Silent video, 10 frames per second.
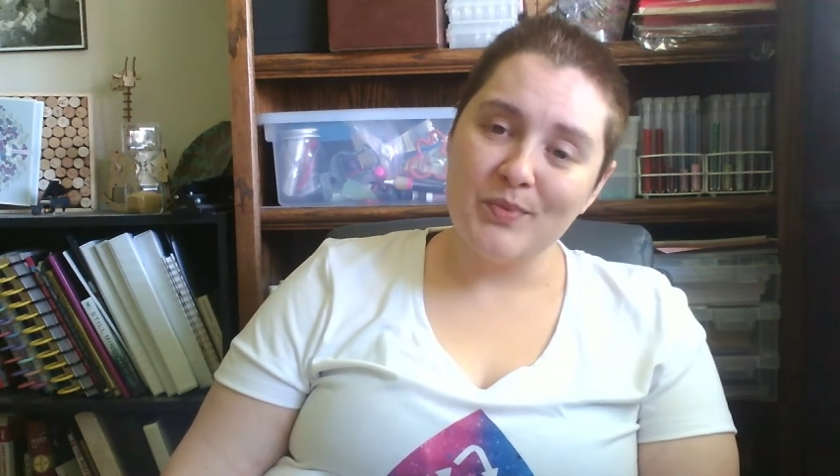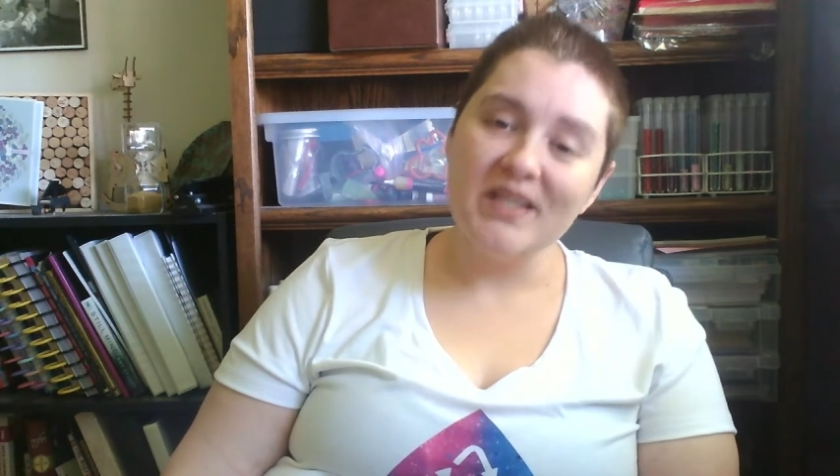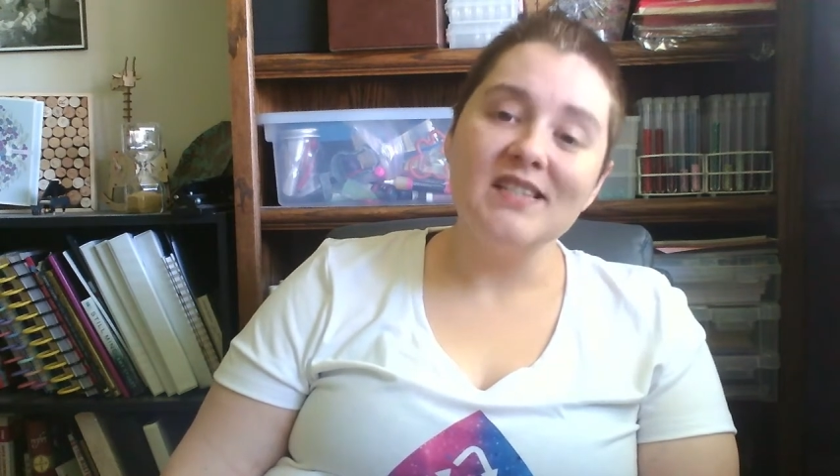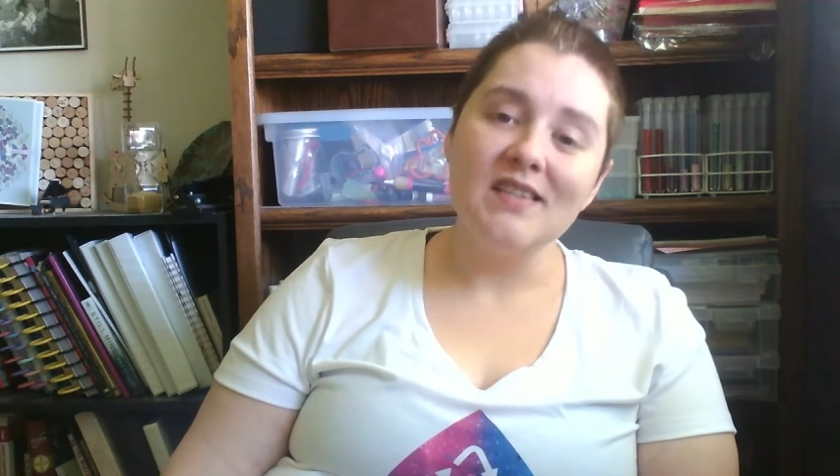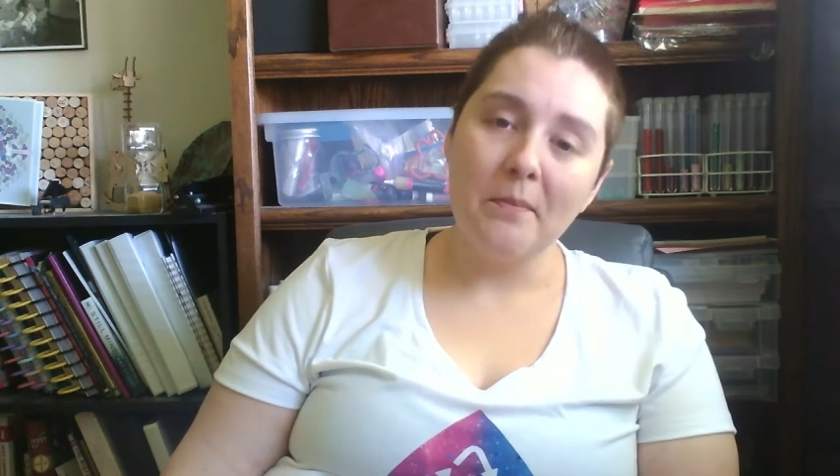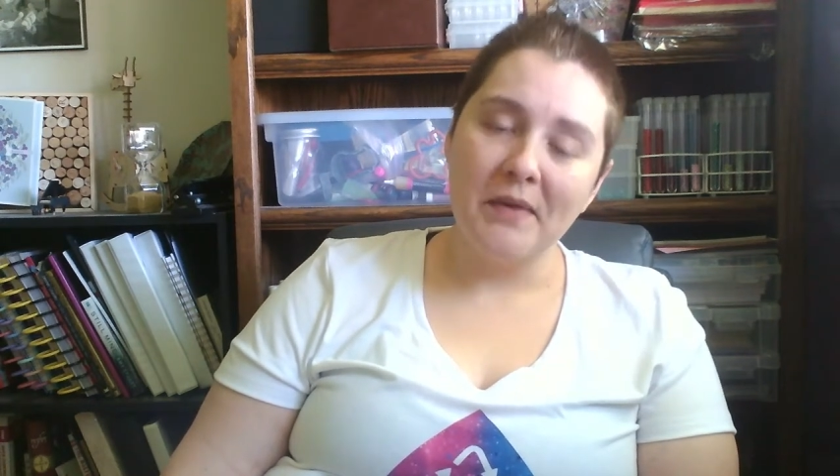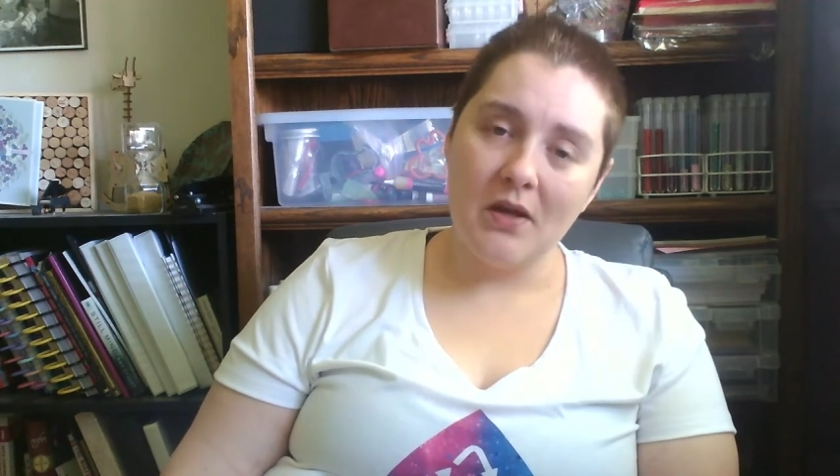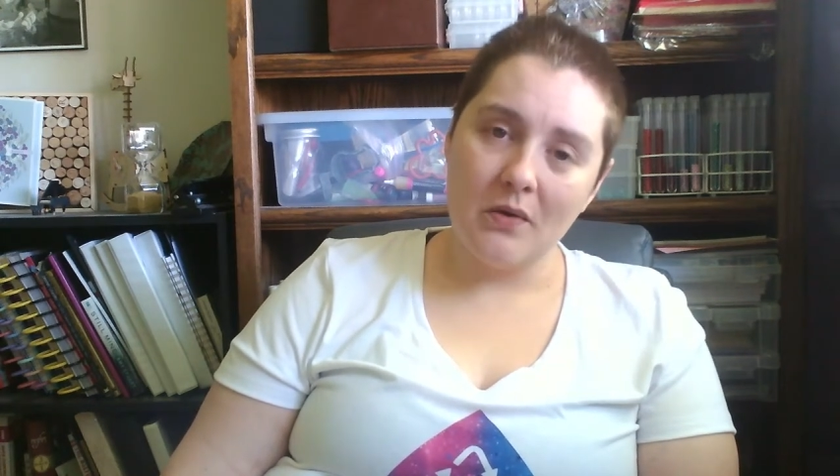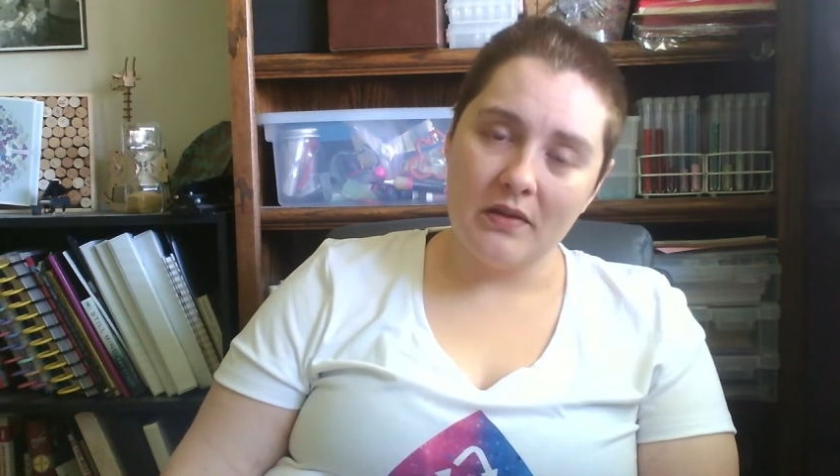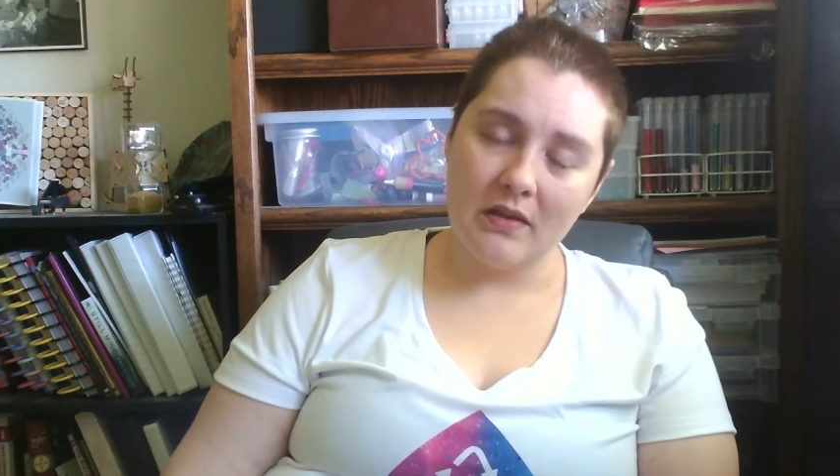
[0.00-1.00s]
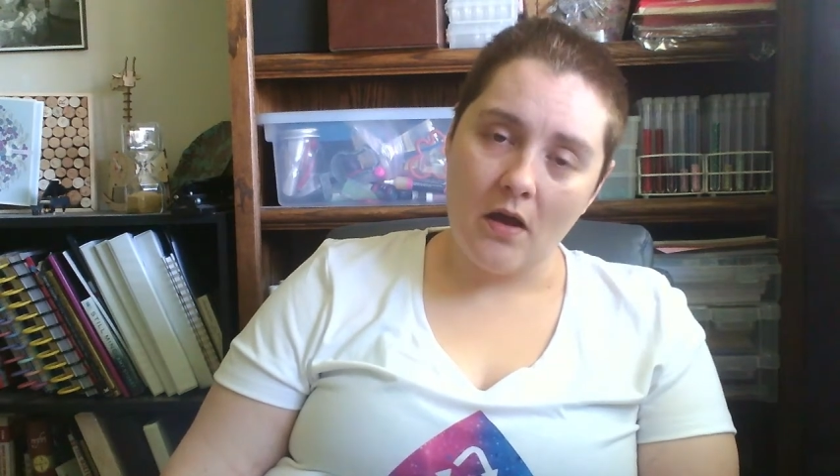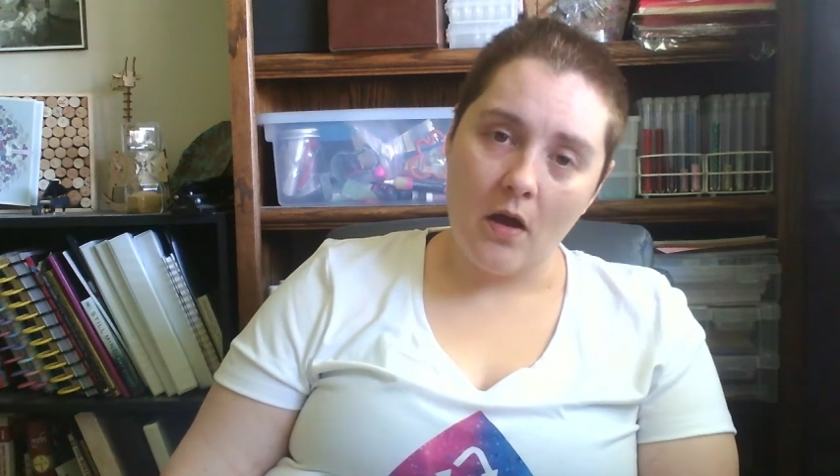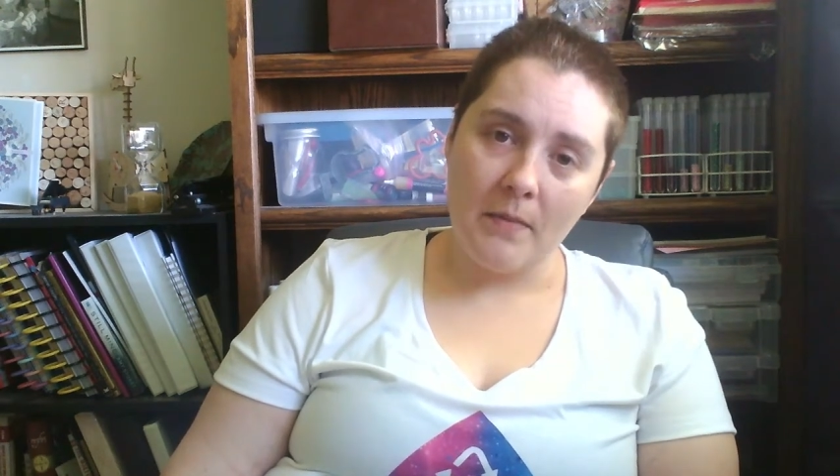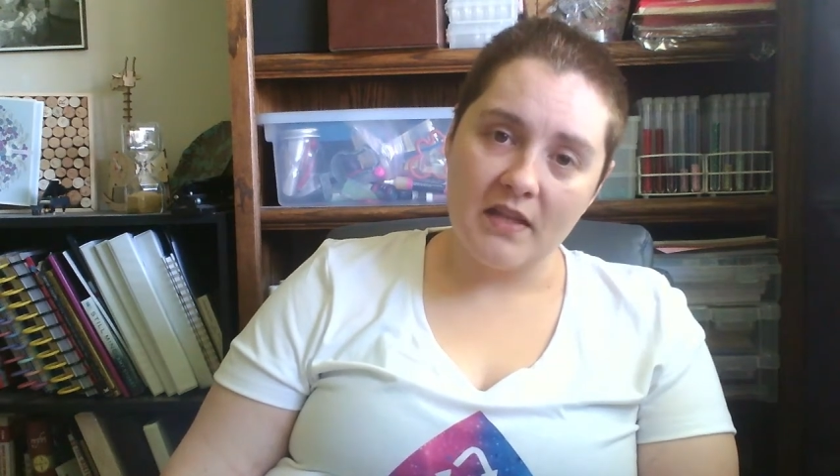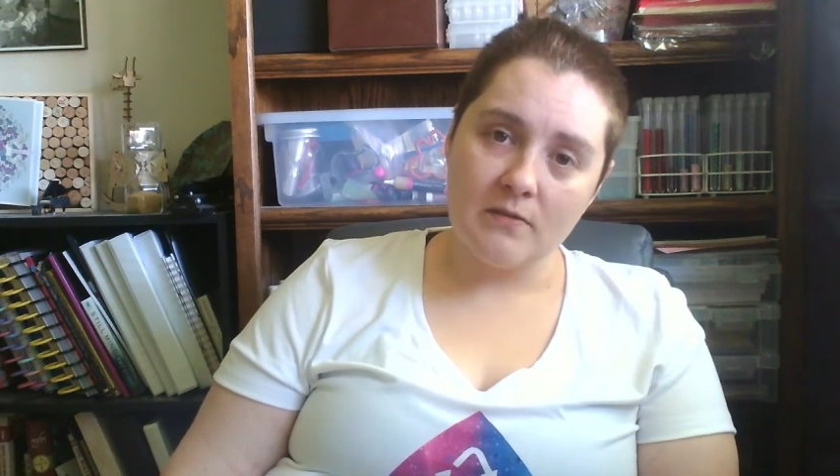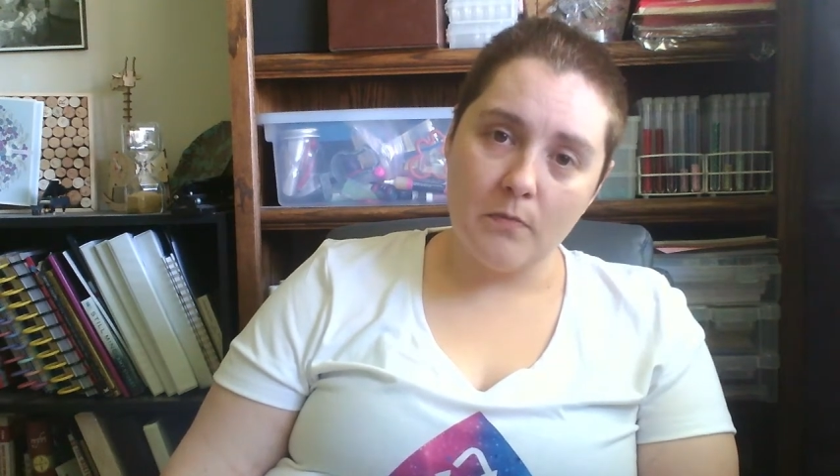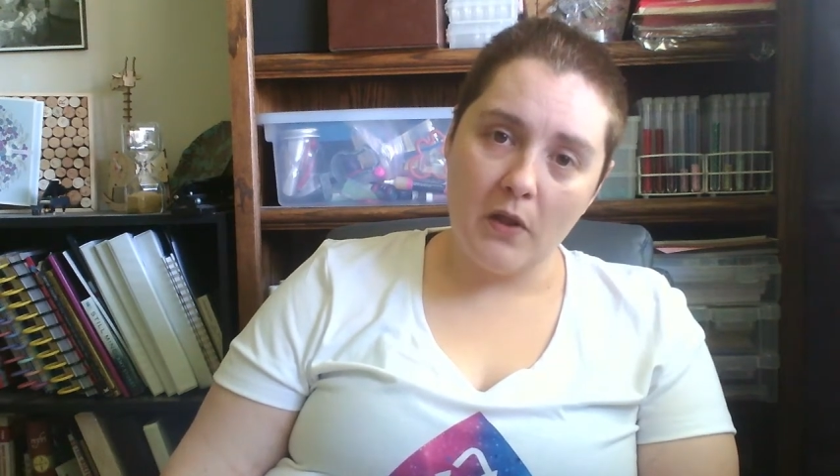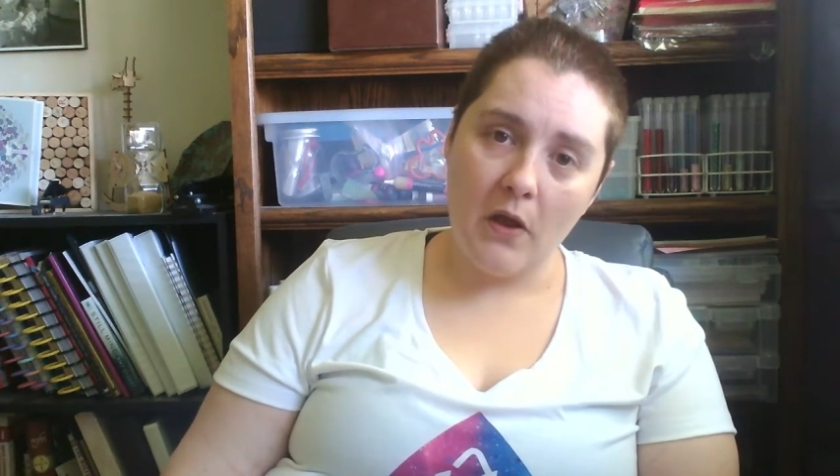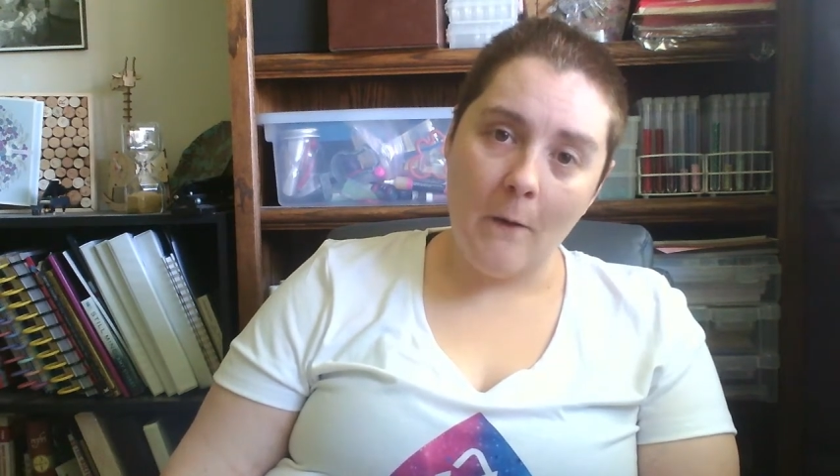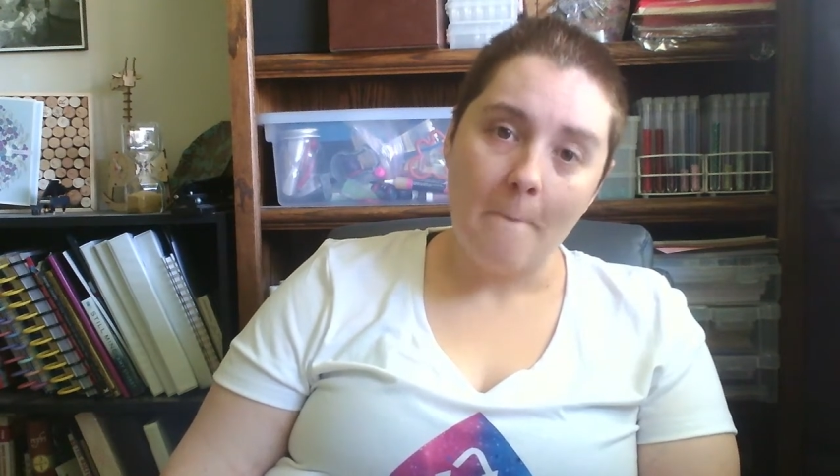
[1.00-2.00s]
please let me know in the comments
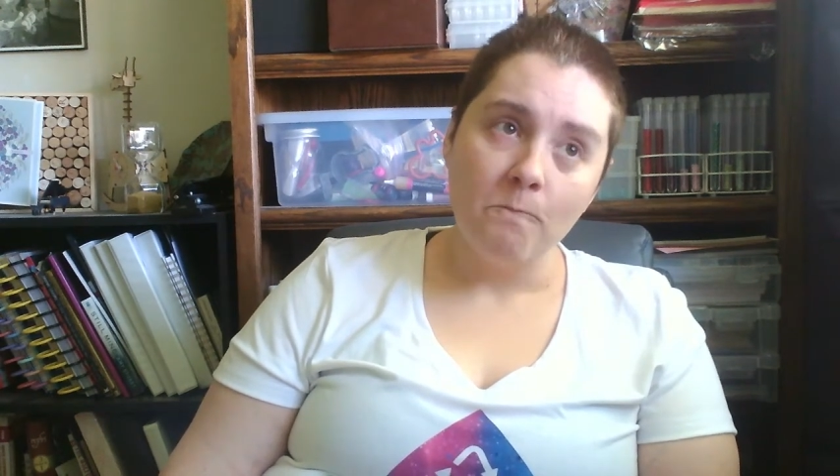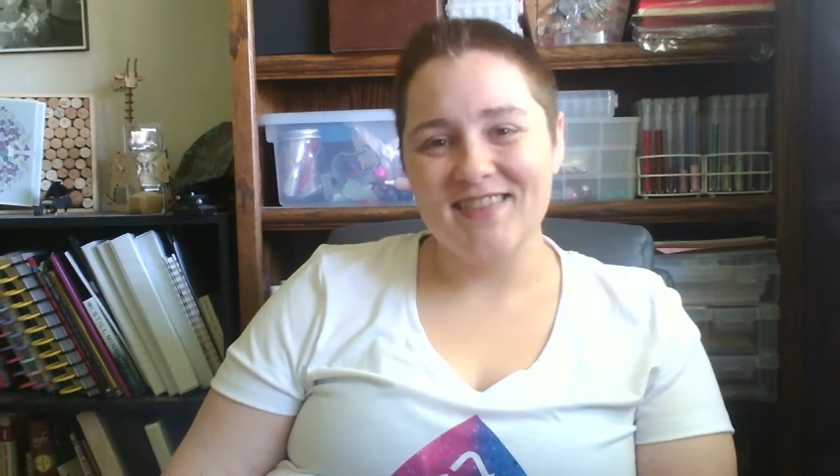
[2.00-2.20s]
below,